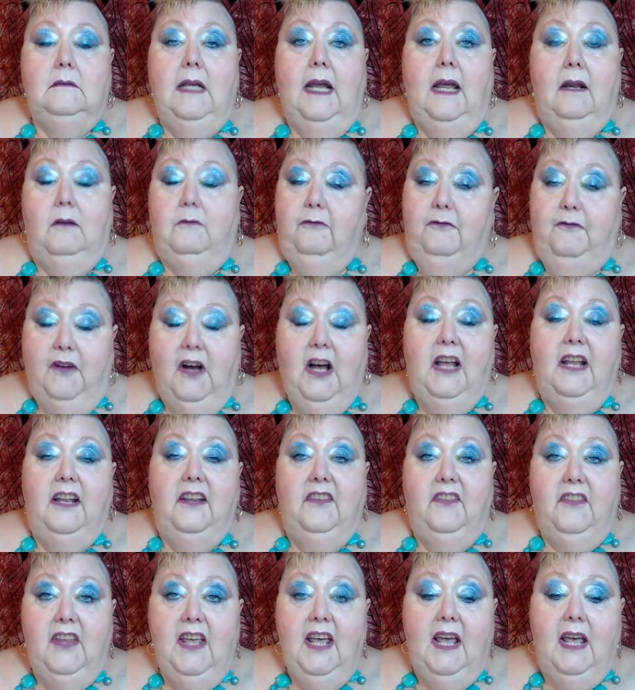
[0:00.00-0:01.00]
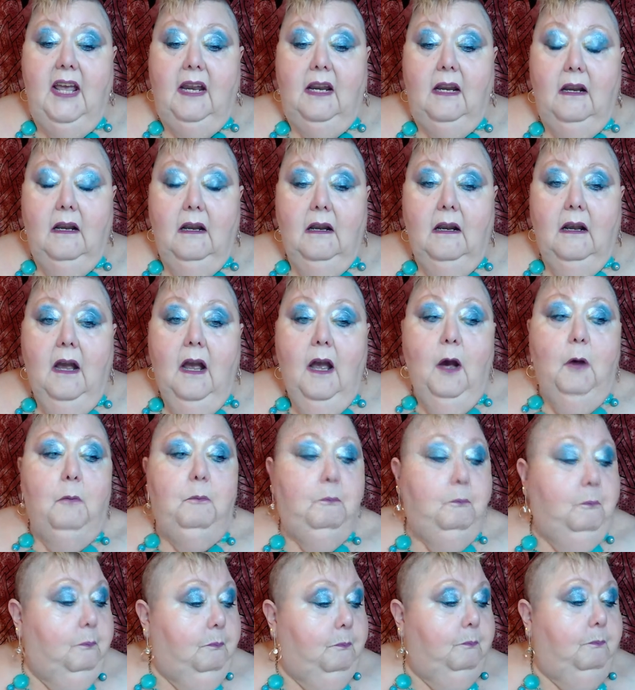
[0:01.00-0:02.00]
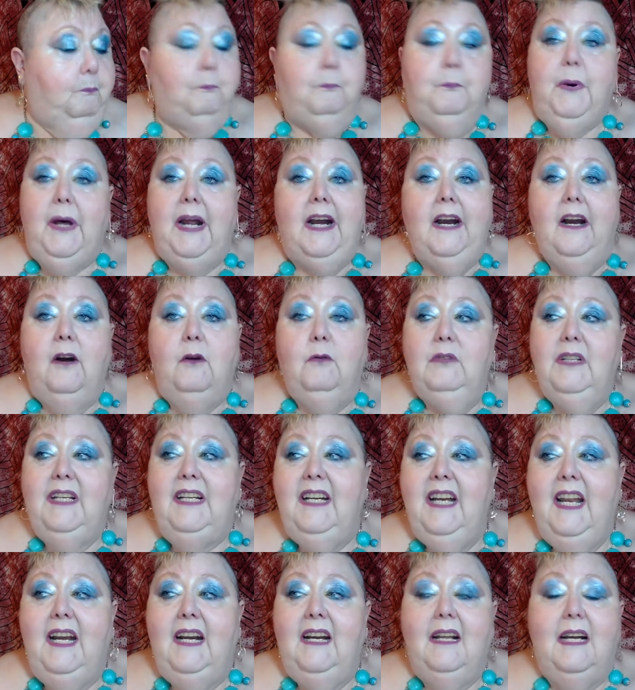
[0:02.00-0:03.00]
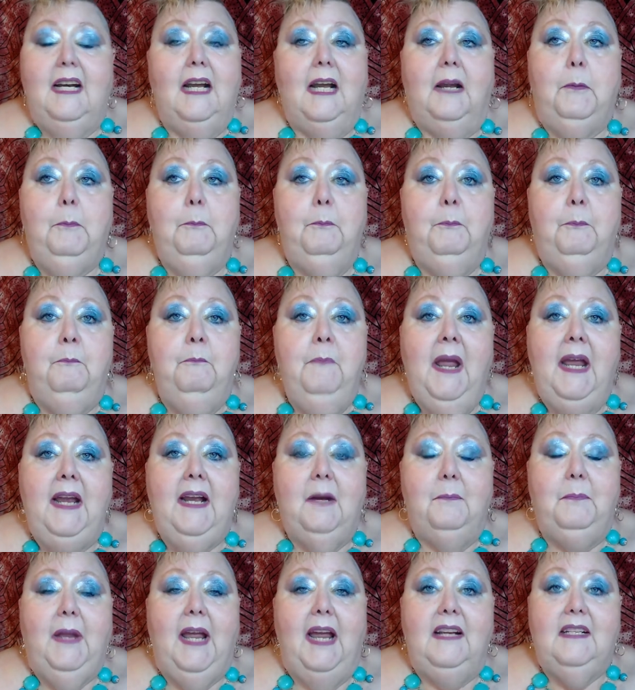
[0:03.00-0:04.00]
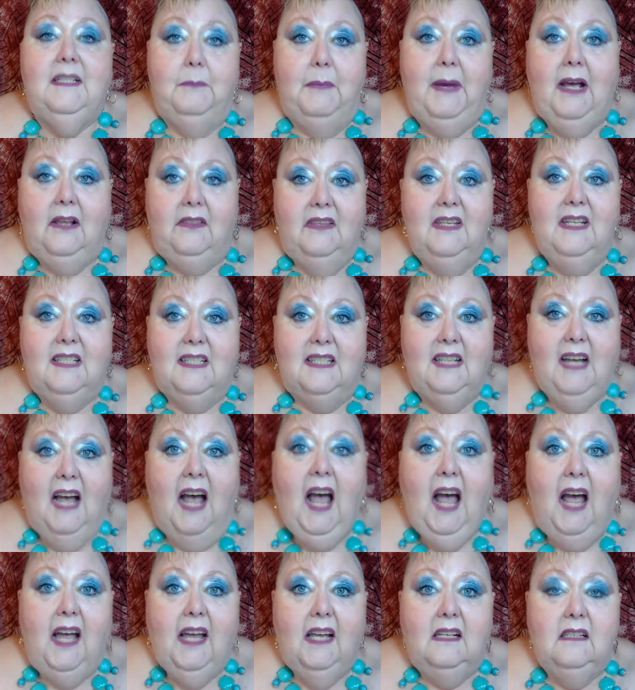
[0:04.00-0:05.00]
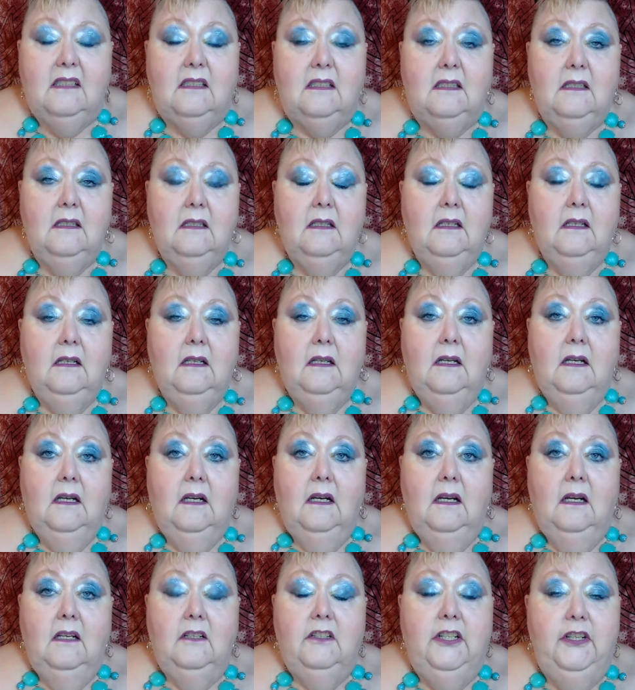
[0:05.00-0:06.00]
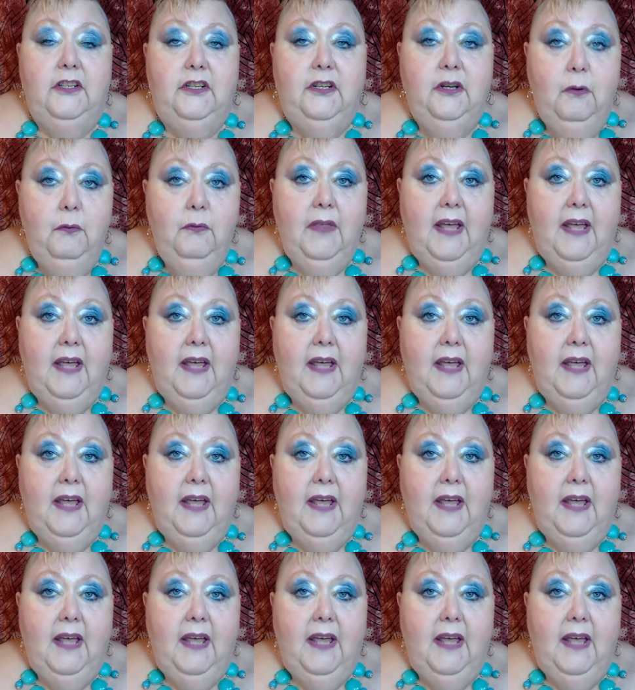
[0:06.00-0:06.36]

thing. But I only needed a makeup case about this size to do that stuff.